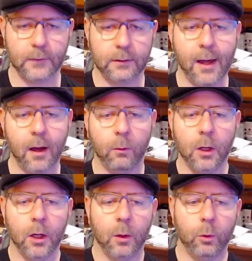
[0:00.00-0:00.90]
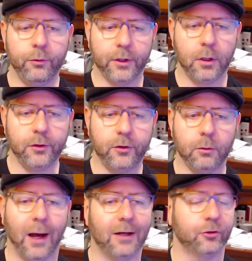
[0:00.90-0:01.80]
Now, with regard
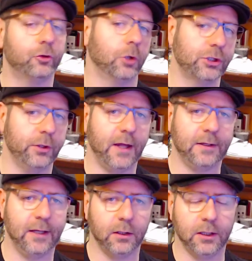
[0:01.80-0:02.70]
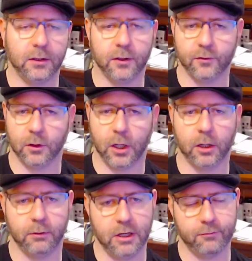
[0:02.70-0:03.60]
to how to structure that data lake, there's a lot
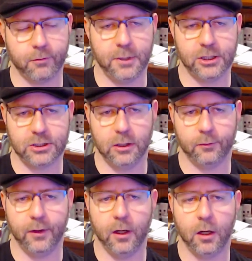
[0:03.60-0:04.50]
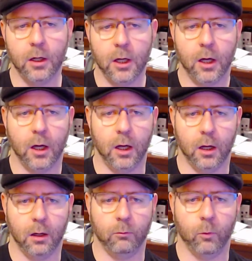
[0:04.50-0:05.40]
of great information out there.
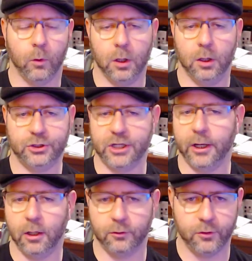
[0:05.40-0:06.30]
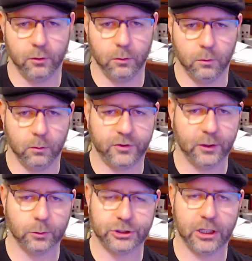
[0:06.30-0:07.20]
Shout out to
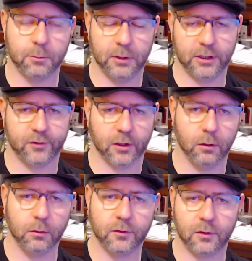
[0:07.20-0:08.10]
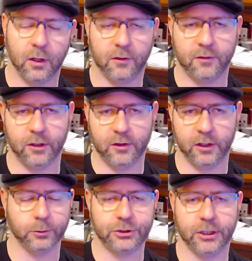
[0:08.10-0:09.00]
SQL Chick, Melissa Coates,
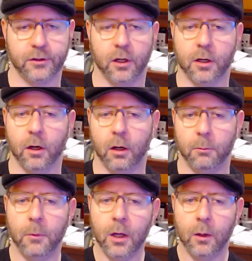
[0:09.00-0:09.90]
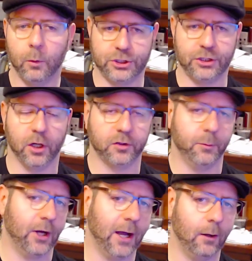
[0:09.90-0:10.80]
SQLchick.com, where she talks
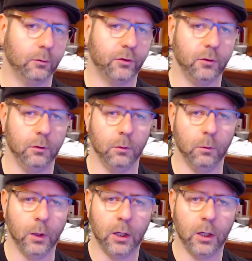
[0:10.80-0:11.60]
about how to